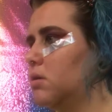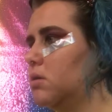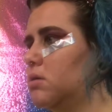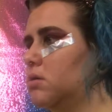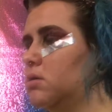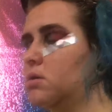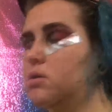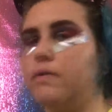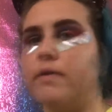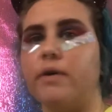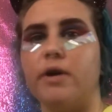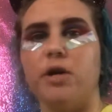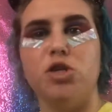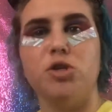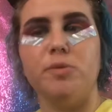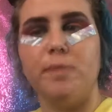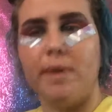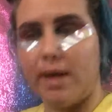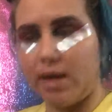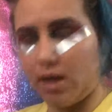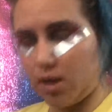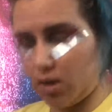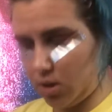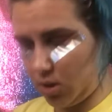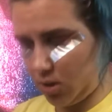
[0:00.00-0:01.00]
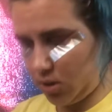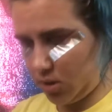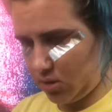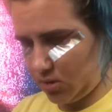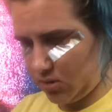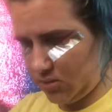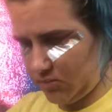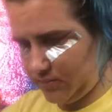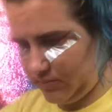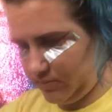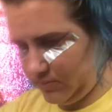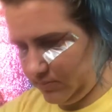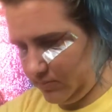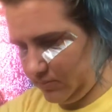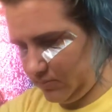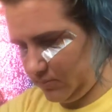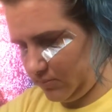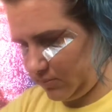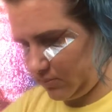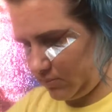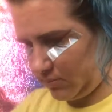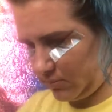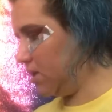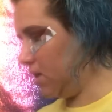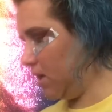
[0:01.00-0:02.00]
This is a very dramatic look.
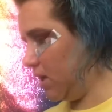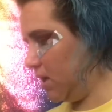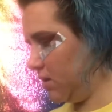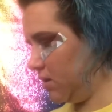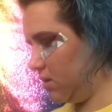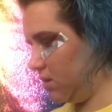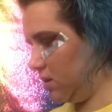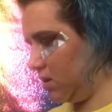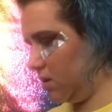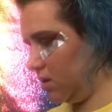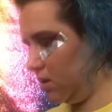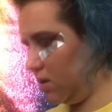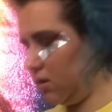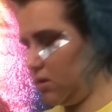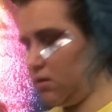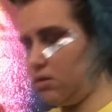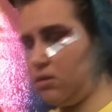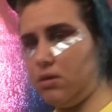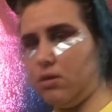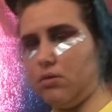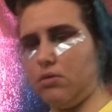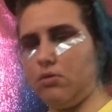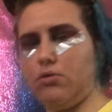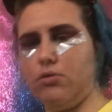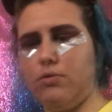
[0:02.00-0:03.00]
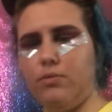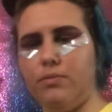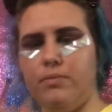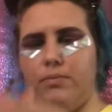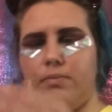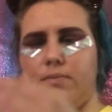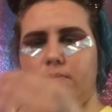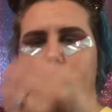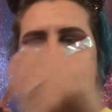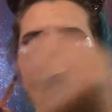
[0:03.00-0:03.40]
Take this little